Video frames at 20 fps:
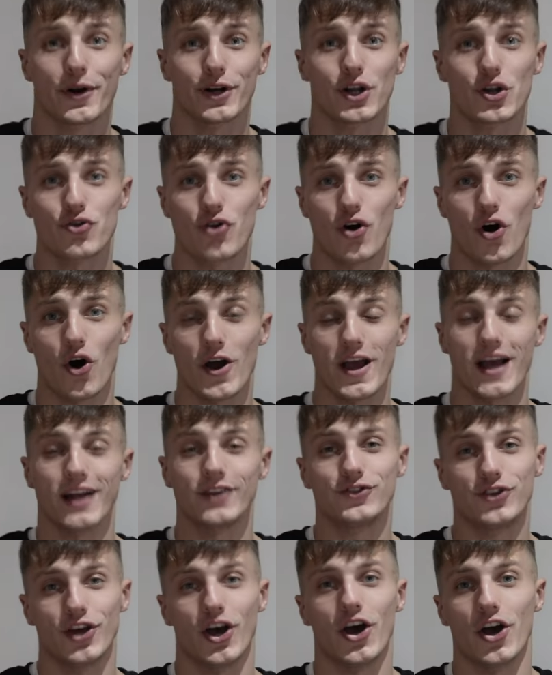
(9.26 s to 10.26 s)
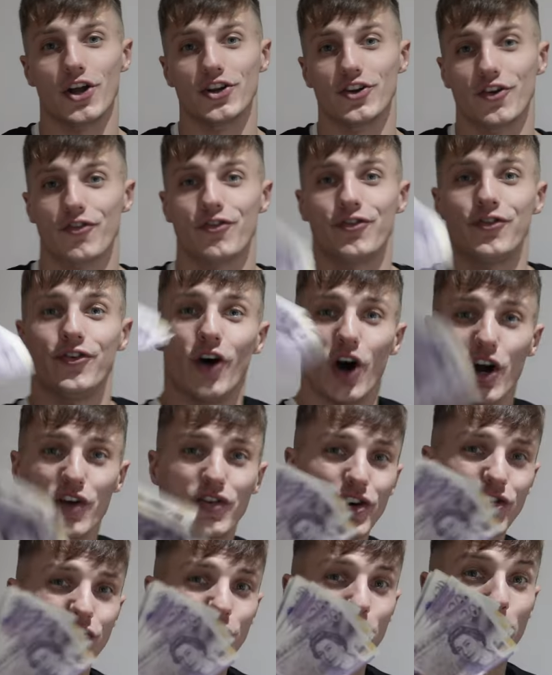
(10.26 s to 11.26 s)
going to try and turn
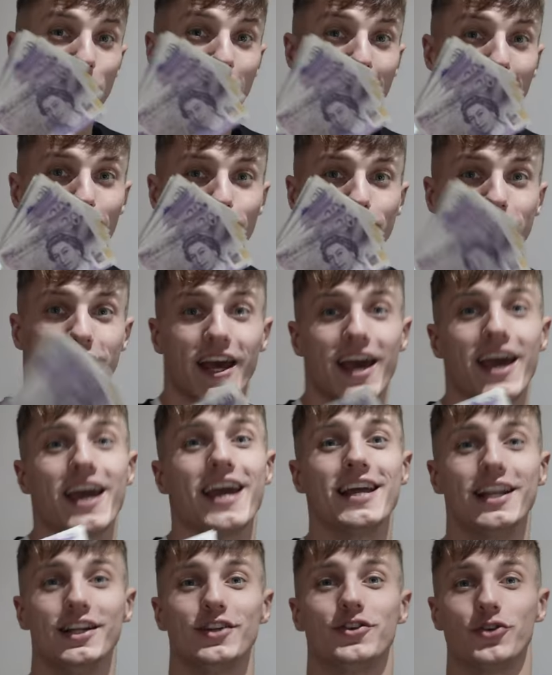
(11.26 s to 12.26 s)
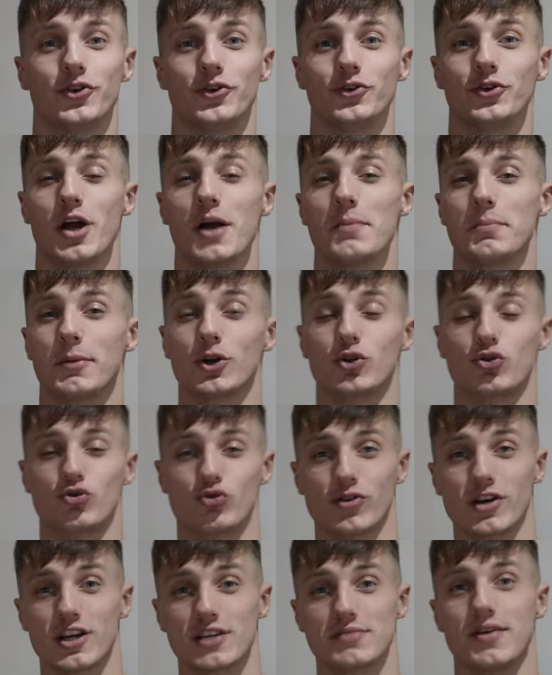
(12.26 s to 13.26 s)
£500 into my
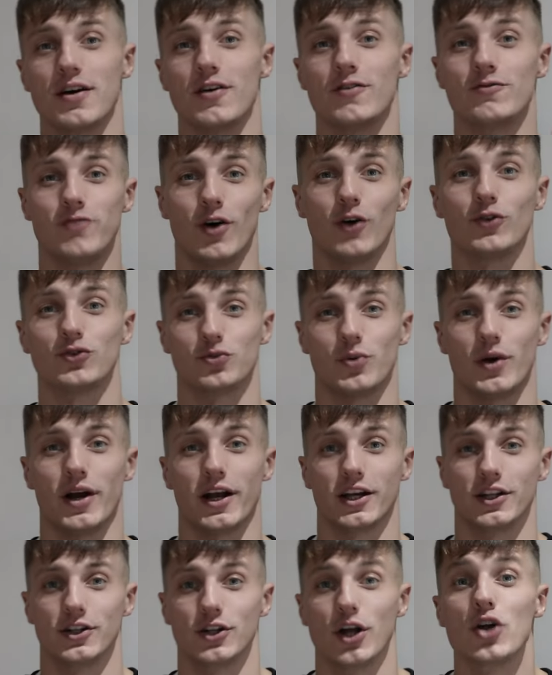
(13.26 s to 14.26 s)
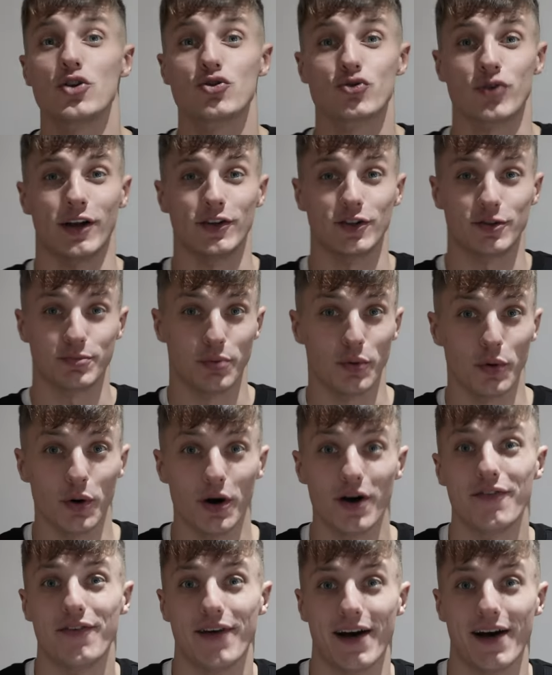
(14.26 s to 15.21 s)
dream Volkswagen transporter